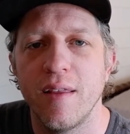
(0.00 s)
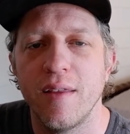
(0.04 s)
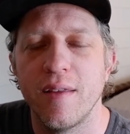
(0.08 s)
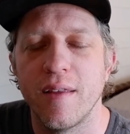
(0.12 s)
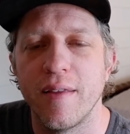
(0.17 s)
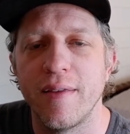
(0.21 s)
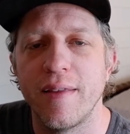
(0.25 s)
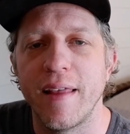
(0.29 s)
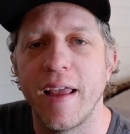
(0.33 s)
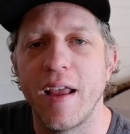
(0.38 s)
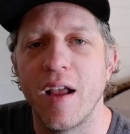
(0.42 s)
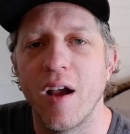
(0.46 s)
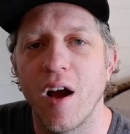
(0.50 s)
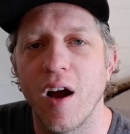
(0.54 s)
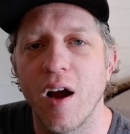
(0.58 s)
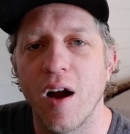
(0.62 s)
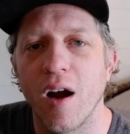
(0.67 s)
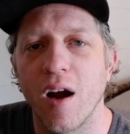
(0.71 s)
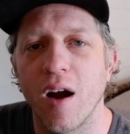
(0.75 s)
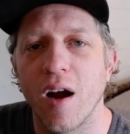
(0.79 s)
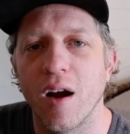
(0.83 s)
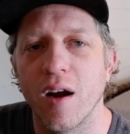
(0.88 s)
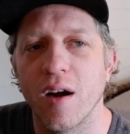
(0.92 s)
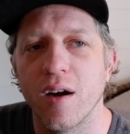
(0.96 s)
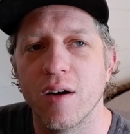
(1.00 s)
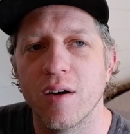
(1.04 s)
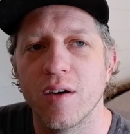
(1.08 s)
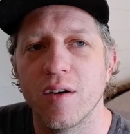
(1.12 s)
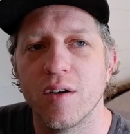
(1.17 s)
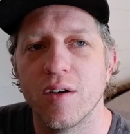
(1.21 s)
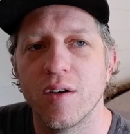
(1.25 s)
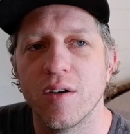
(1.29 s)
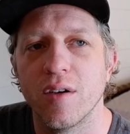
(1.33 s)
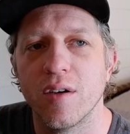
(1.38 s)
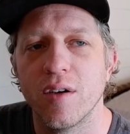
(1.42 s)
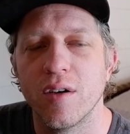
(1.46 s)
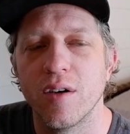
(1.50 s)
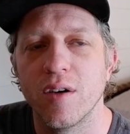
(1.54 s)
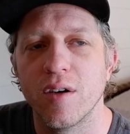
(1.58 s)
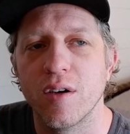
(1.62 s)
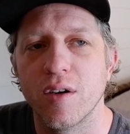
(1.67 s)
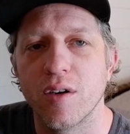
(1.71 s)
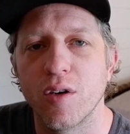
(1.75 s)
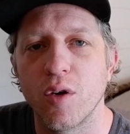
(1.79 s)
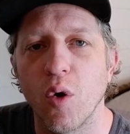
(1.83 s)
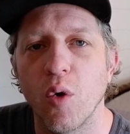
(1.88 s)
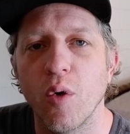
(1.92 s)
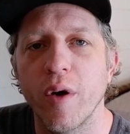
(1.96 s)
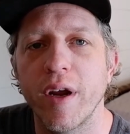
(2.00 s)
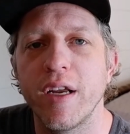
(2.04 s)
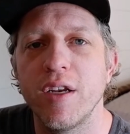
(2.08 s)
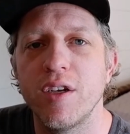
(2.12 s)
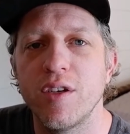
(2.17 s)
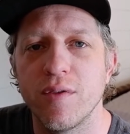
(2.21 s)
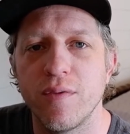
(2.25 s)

that they are going